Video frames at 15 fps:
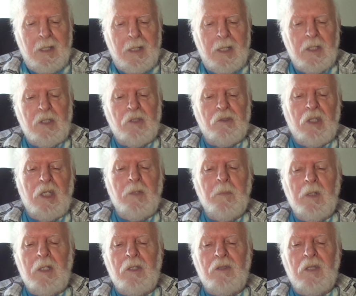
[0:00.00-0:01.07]
And does
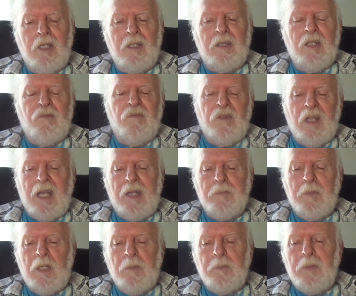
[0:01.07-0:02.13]
anybody think that
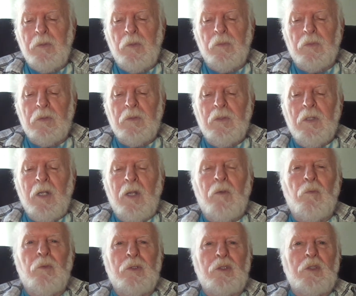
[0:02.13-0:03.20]
Vladimir Putin
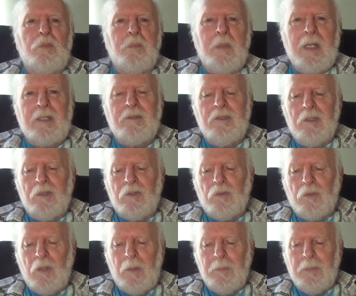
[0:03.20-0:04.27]
respected
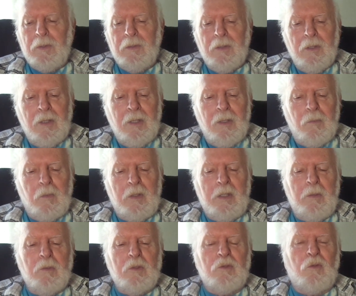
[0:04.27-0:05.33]
Trump when
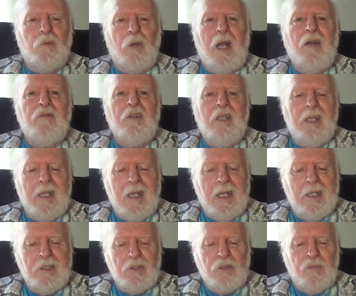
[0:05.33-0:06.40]
he was groveling
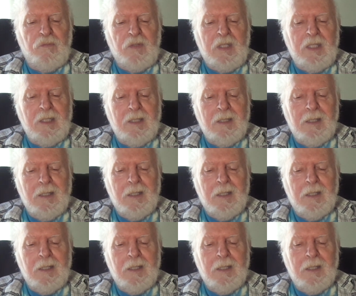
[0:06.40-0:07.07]
at his feet?